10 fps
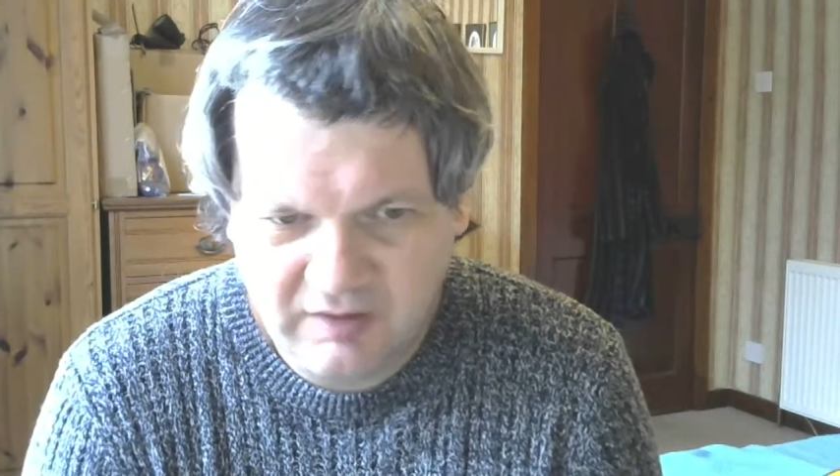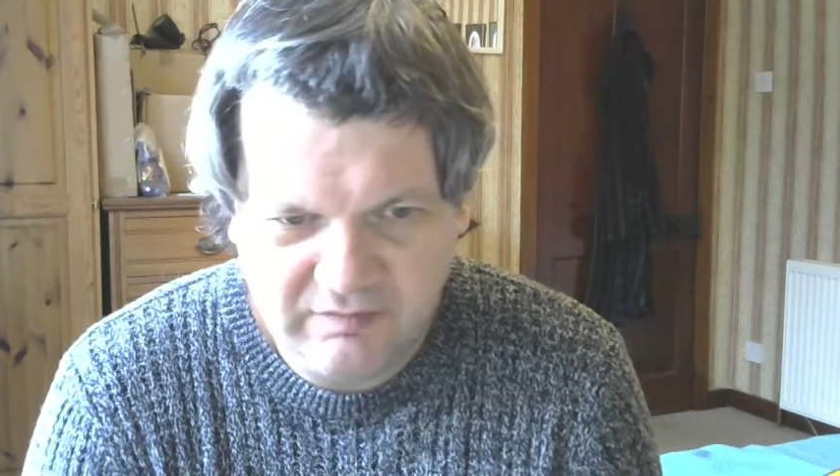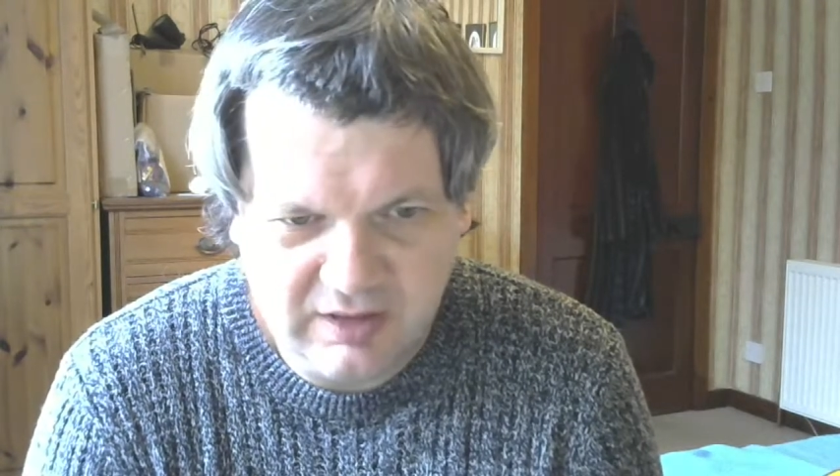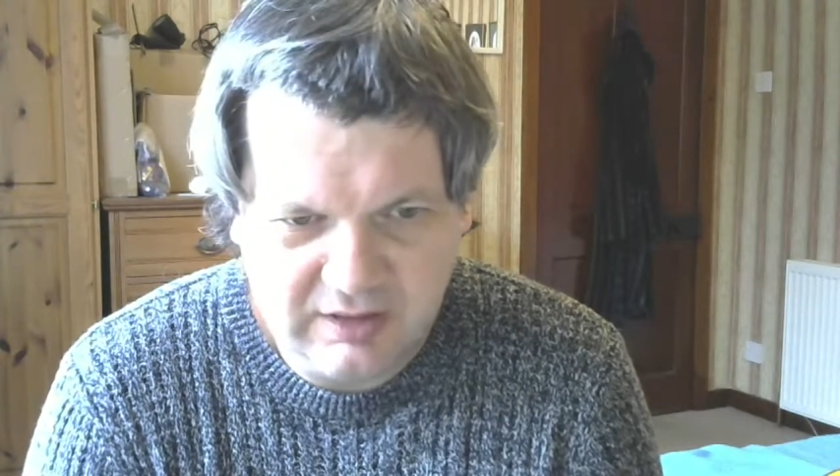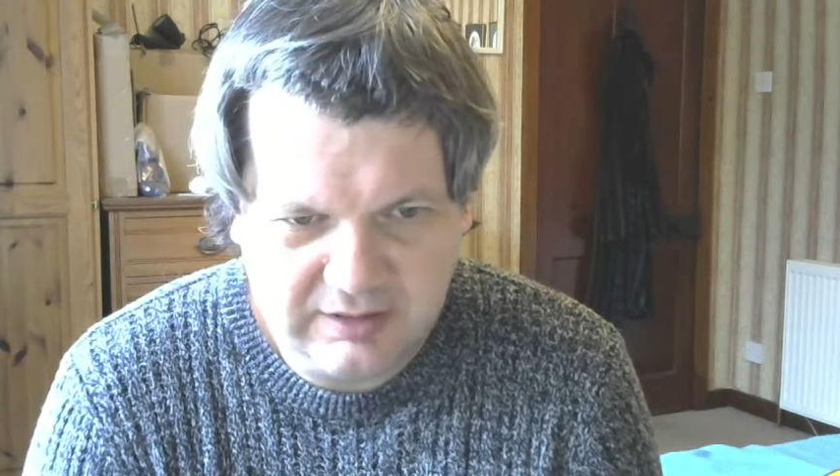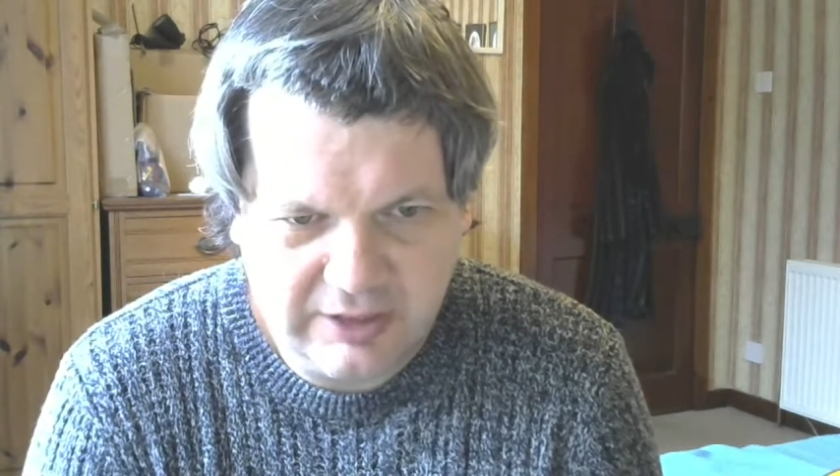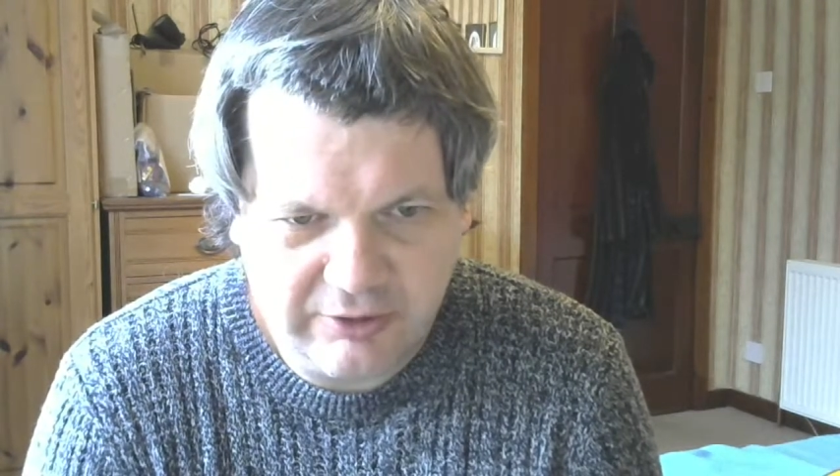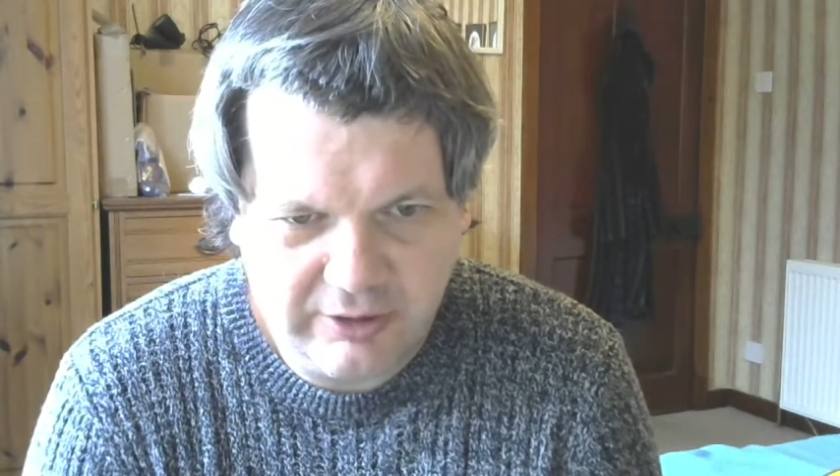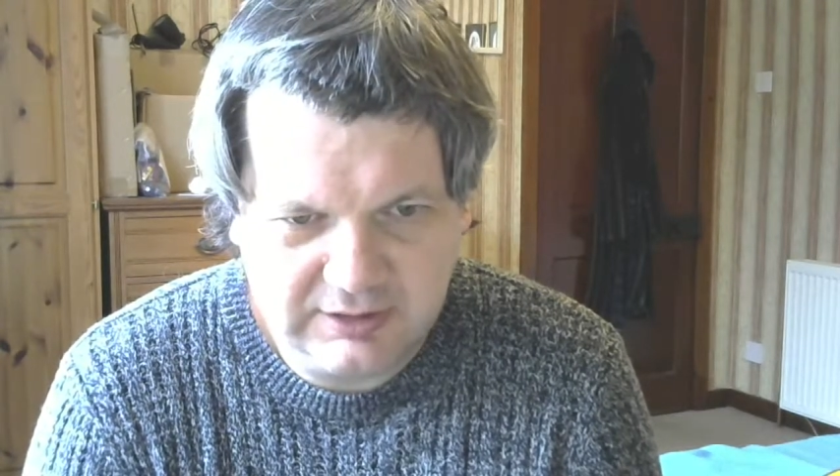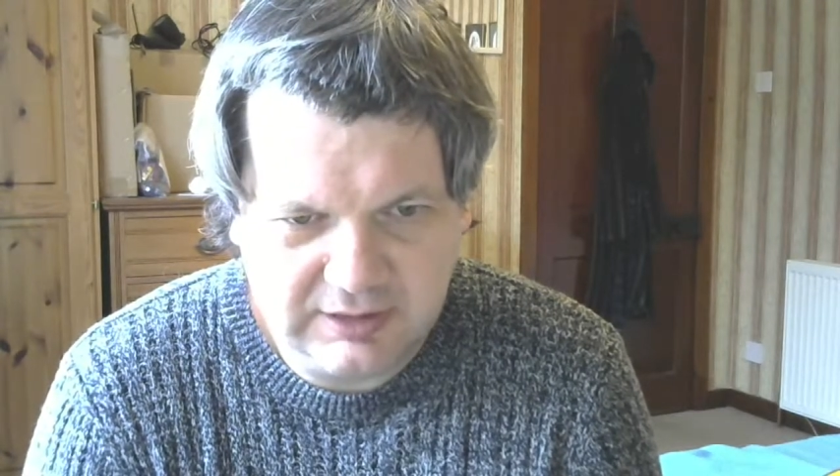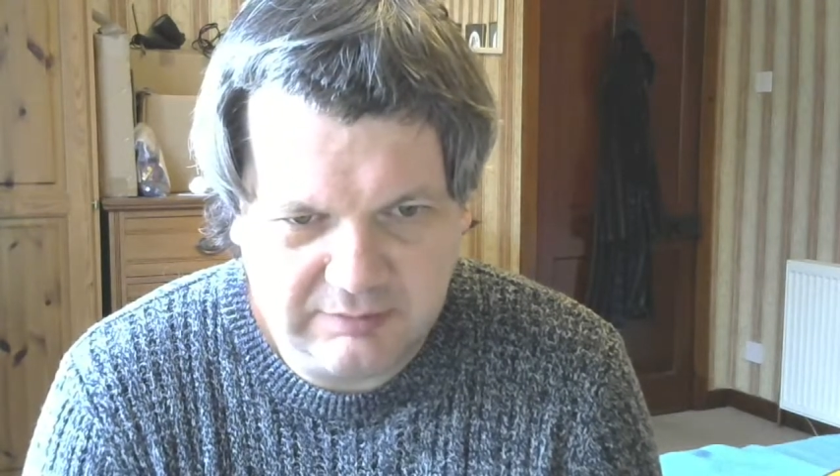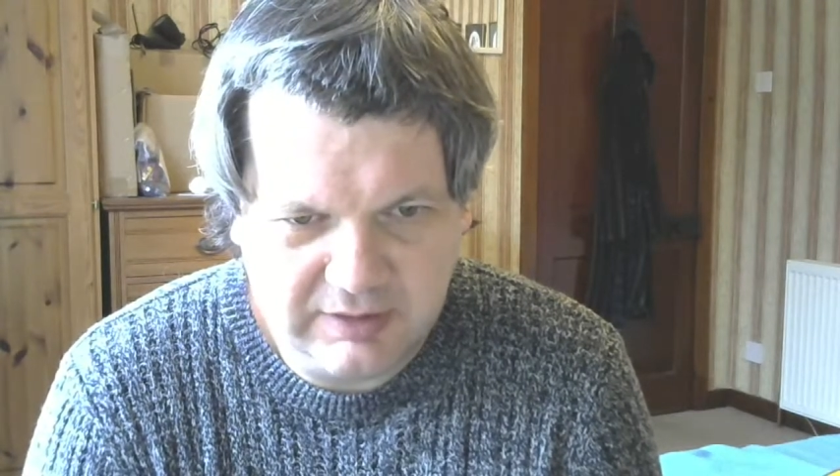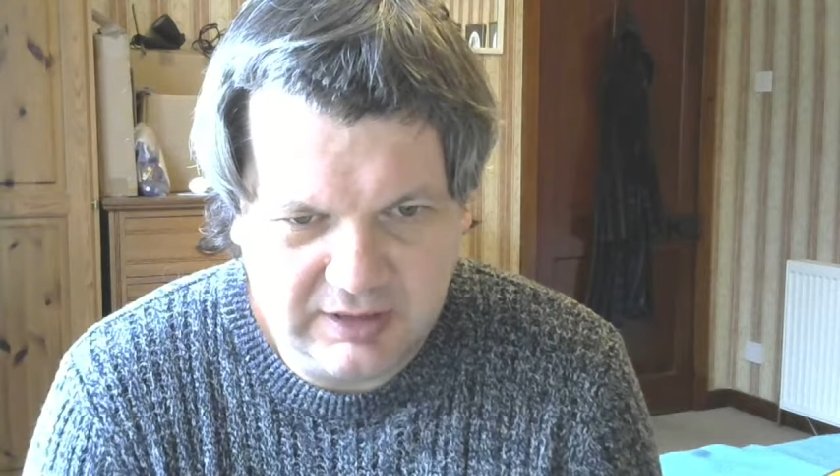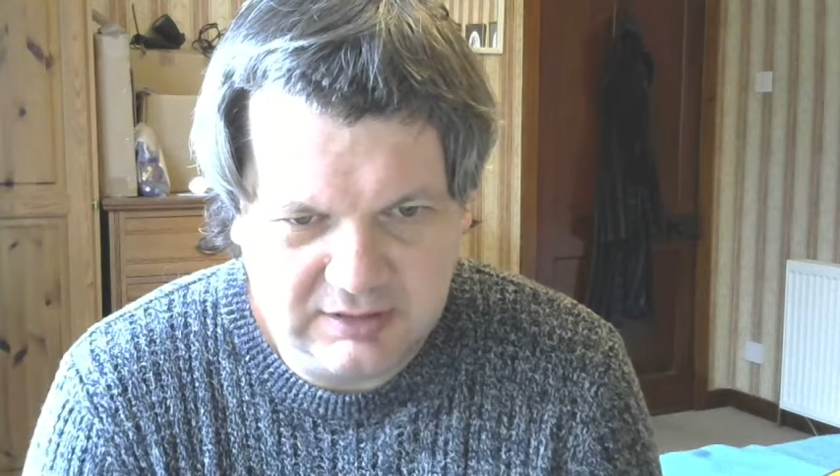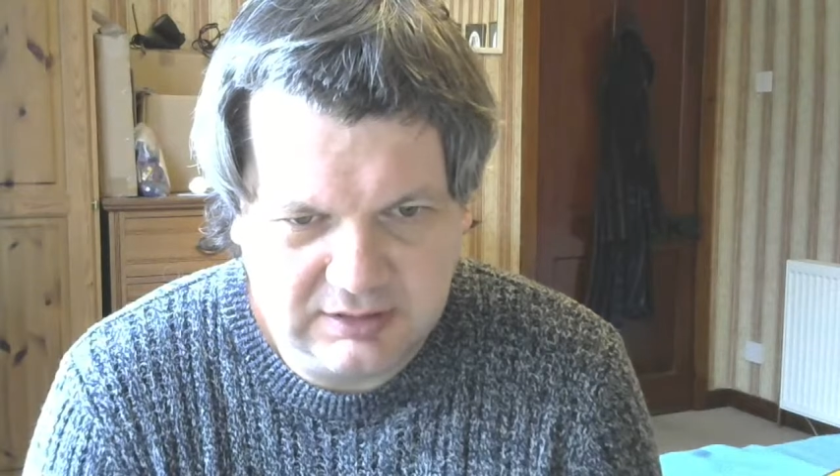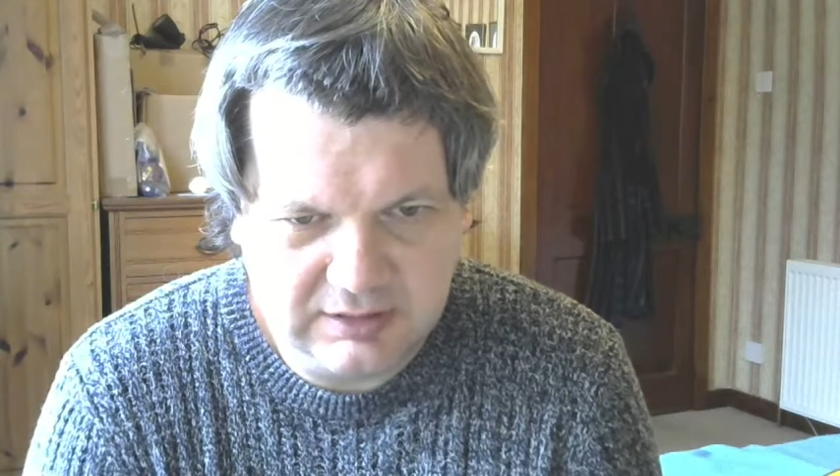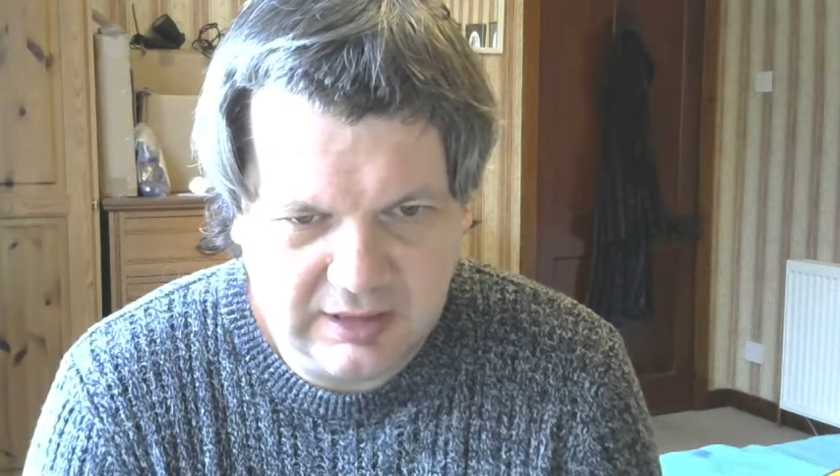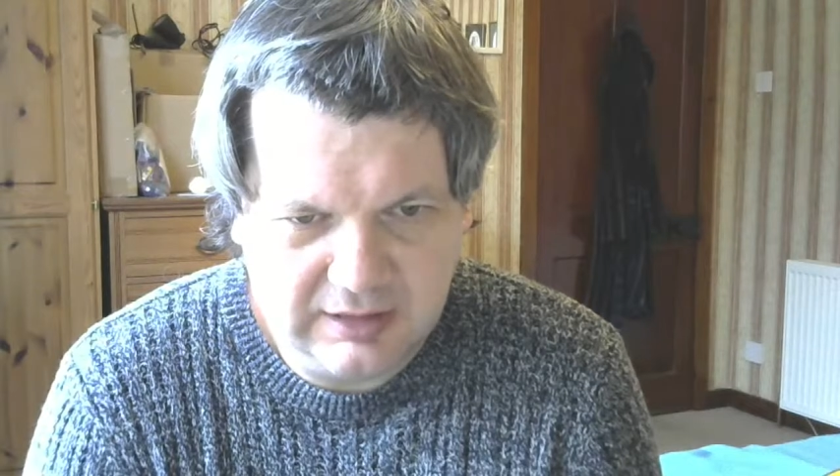The daguerreotype is